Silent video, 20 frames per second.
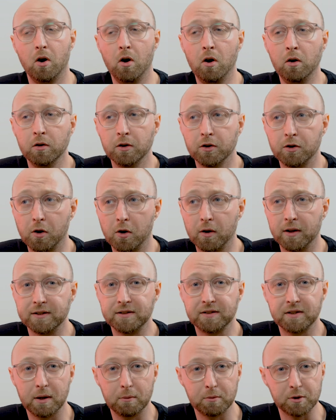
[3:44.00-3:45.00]
All in all,
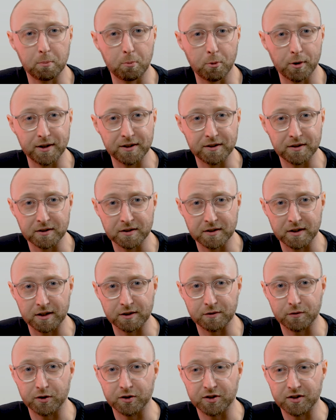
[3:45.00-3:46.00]
I'd say it was a pretty
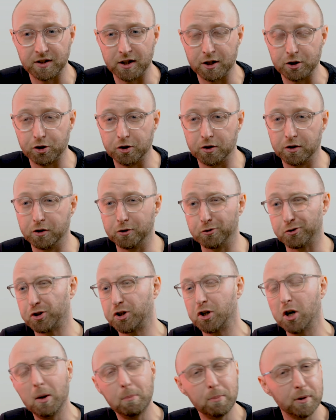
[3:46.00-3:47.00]
successful session. There's a
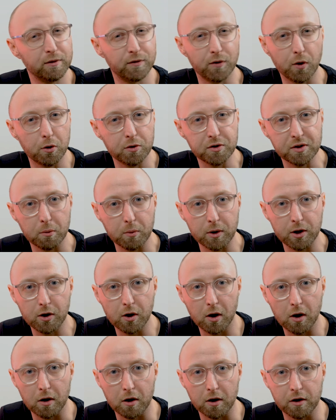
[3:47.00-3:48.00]
couple of photos that we
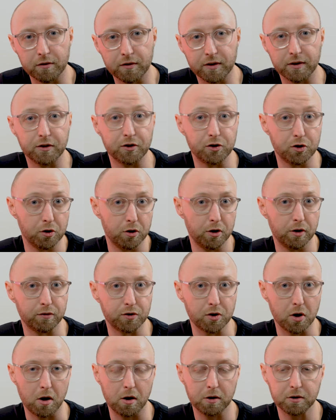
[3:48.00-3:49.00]
got out of it, the 2 I've
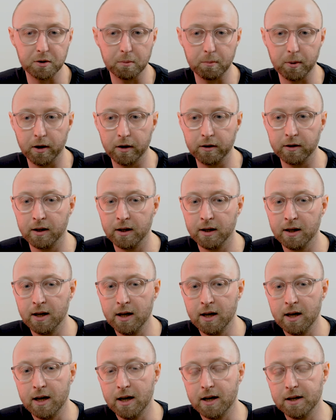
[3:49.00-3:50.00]
talked about.
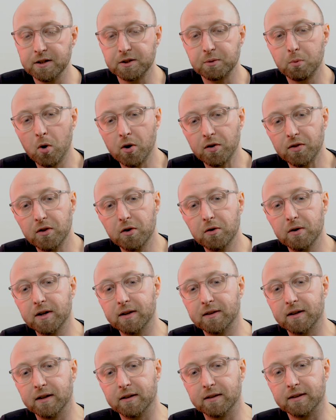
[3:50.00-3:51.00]
And it's worth
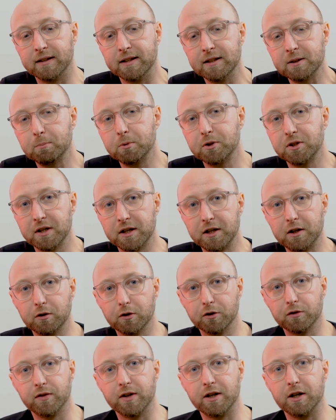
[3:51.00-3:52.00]
noting that this
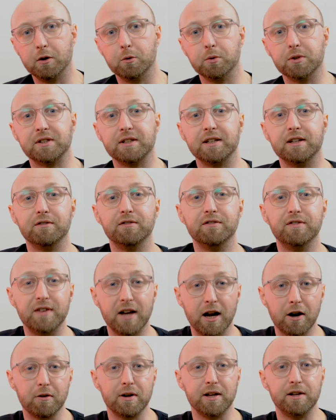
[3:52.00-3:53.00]
particular video was the
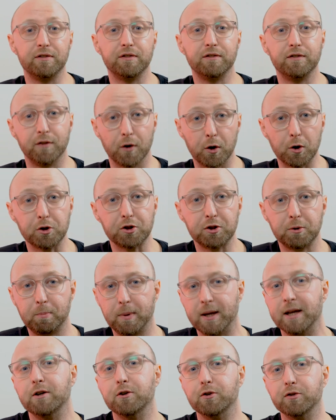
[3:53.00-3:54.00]
very first
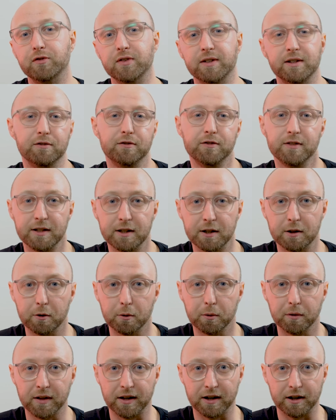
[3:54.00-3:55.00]
POV
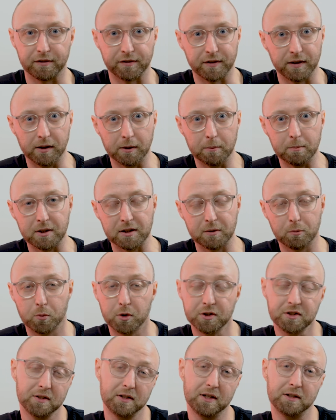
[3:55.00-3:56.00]
video that I filmed. It
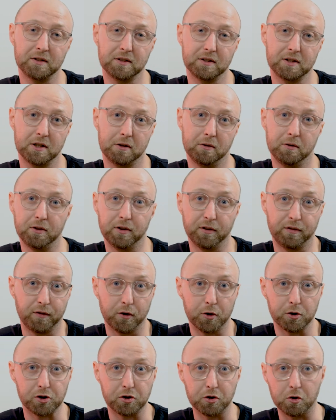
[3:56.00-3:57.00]
wasn't necessarily the
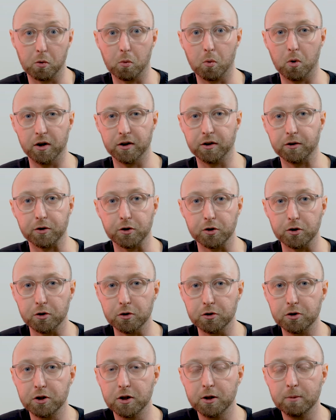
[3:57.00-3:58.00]
first to go out on
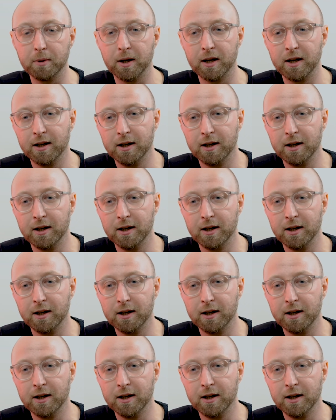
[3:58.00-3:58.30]
YouTube.